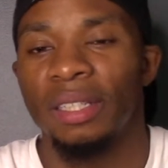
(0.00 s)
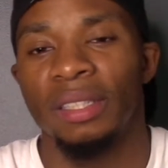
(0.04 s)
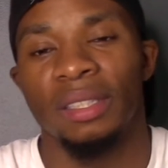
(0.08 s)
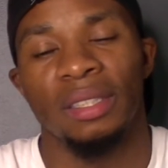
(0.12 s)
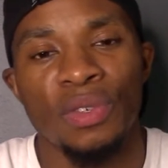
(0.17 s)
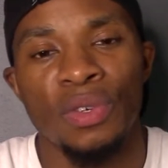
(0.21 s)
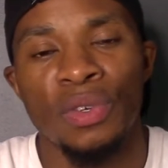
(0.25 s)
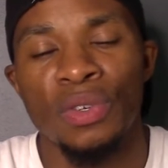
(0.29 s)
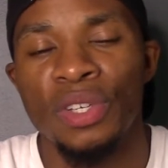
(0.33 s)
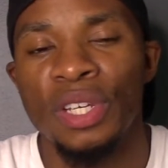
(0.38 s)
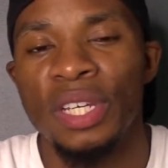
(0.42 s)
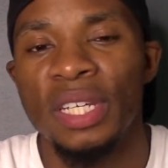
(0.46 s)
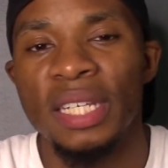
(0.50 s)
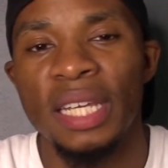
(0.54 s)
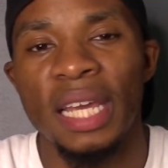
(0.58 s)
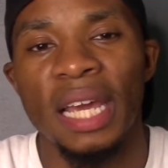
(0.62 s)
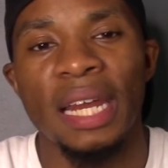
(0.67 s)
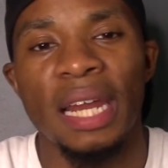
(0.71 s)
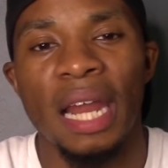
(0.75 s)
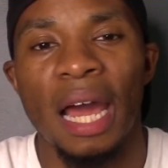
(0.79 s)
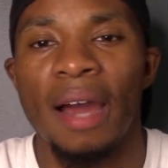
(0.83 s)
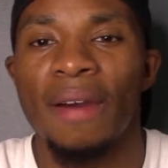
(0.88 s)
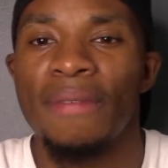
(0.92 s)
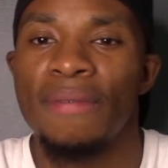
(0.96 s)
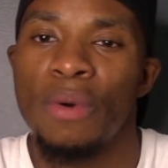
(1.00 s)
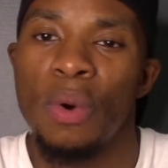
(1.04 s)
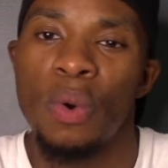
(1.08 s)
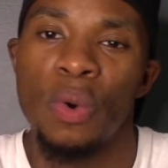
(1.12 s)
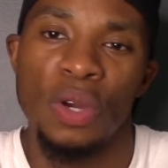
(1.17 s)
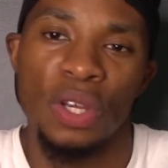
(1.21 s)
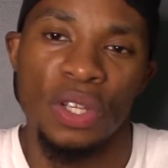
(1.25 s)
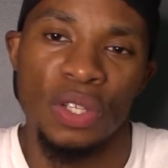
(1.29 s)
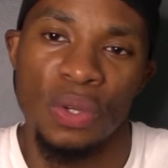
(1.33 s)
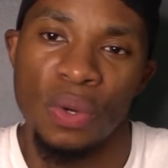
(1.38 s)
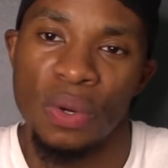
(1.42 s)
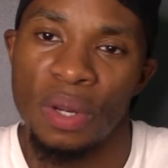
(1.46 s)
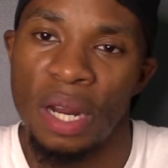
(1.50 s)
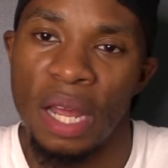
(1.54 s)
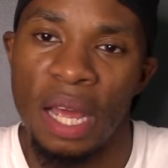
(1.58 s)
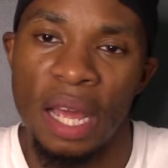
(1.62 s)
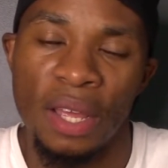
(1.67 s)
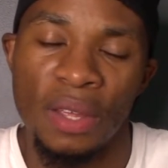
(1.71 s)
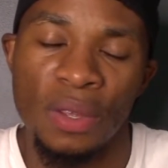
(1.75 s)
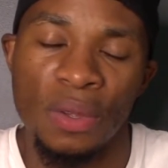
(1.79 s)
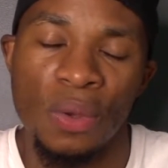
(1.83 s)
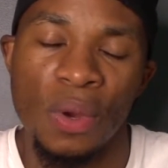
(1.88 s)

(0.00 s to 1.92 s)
You just cannot focus on it.